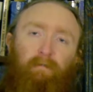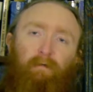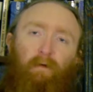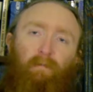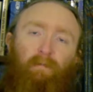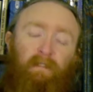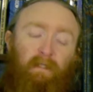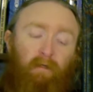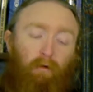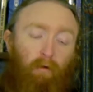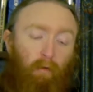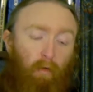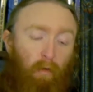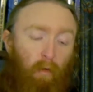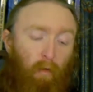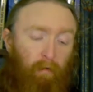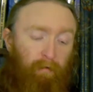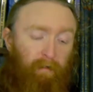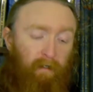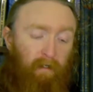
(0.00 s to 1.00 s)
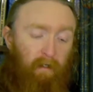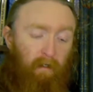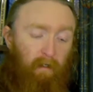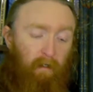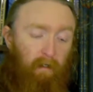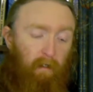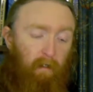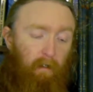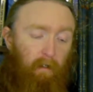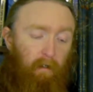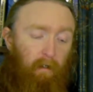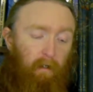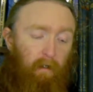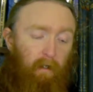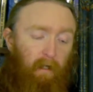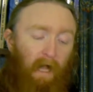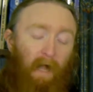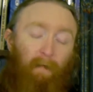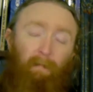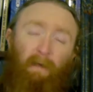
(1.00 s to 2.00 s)
the sub-zero cold.
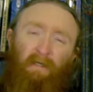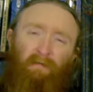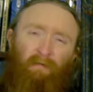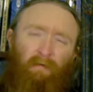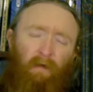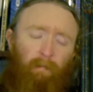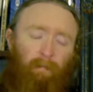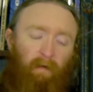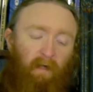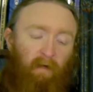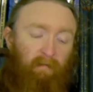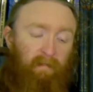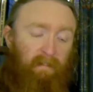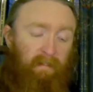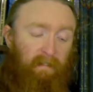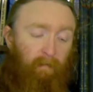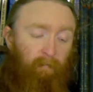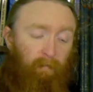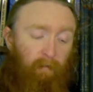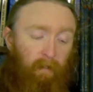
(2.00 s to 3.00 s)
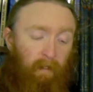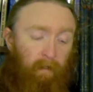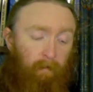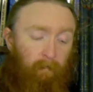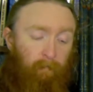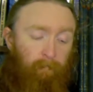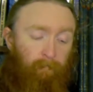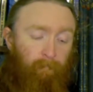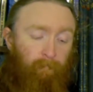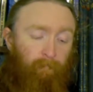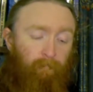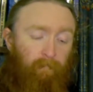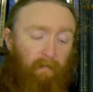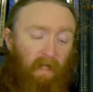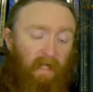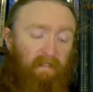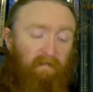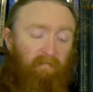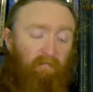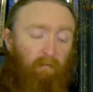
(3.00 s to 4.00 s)
I picked one up, but it was slippery,
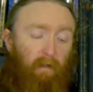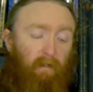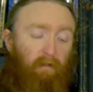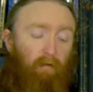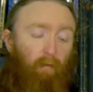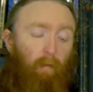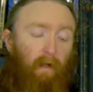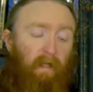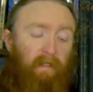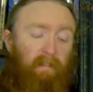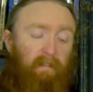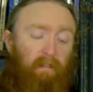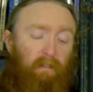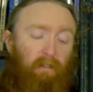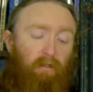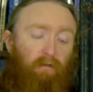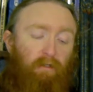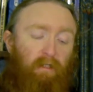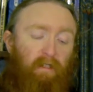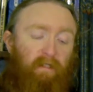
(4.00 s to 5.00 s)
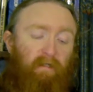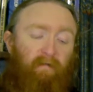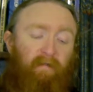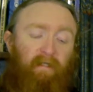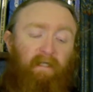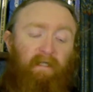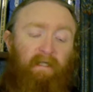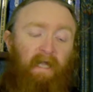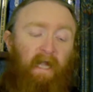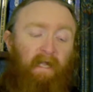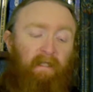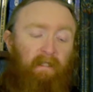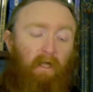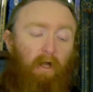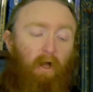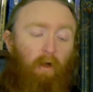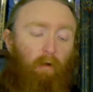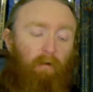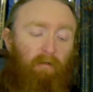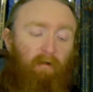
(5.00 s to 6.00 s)
as if the little winds too gentle to
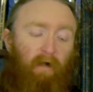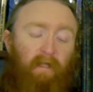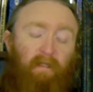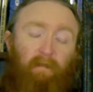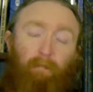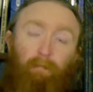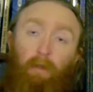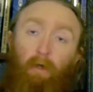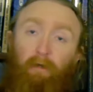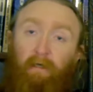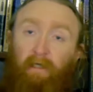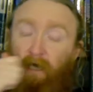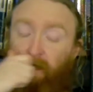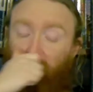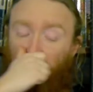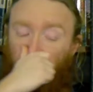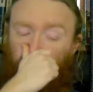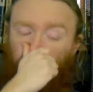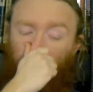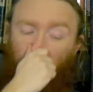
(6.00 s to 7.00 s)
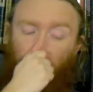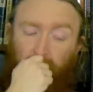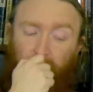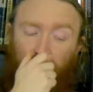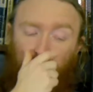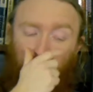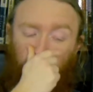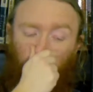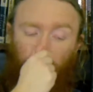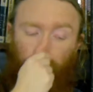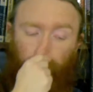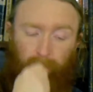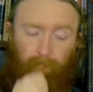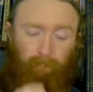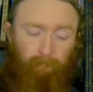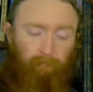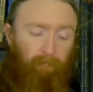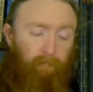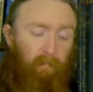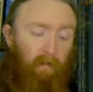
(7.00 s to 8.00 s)
detect were trying to pluck it out of my hand.
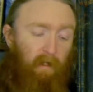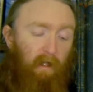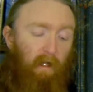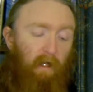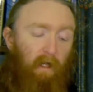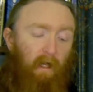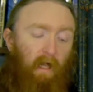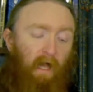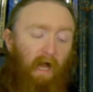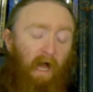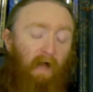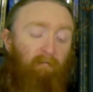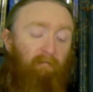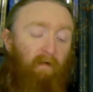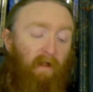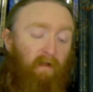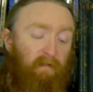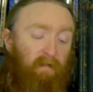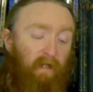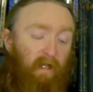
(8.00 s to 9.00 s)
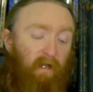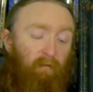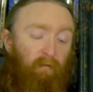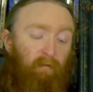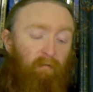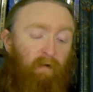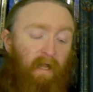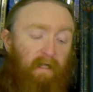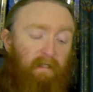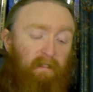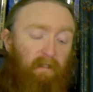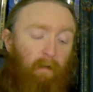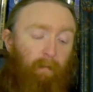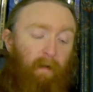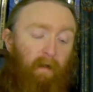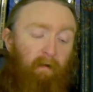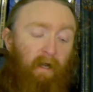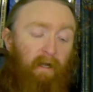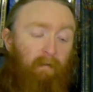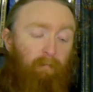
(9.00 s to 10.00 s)
I found that it would rest
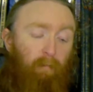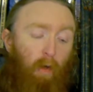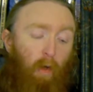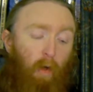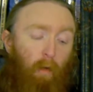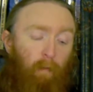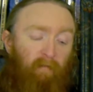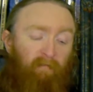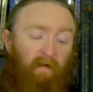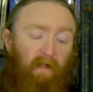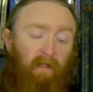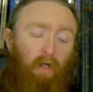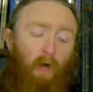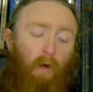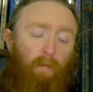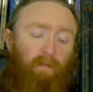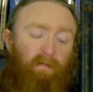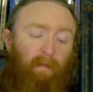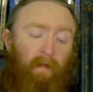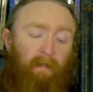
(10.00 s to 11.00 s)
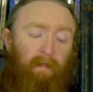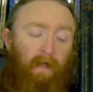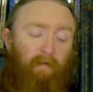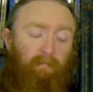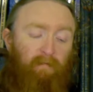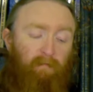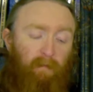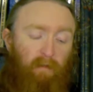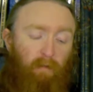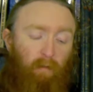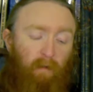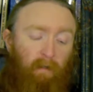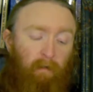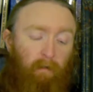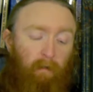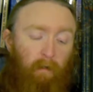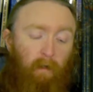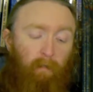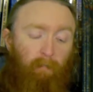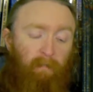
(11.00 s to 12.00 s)
on my right palm if I cupped my left
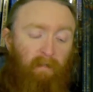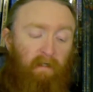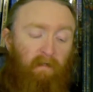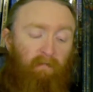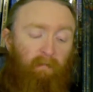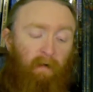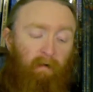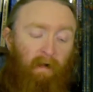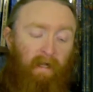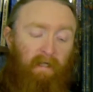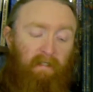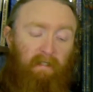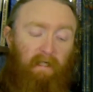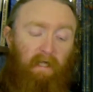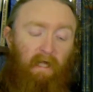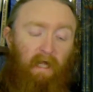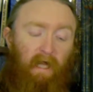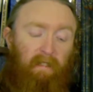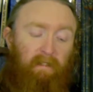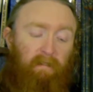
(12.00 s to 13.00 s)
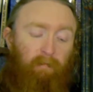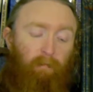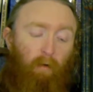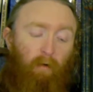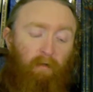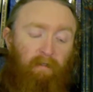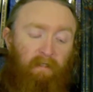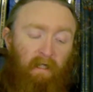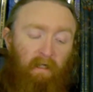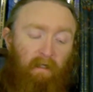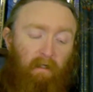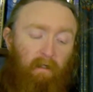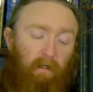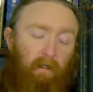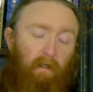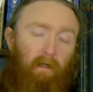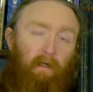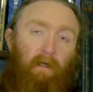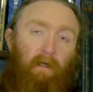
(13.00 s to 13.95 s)
beneath my right and support it,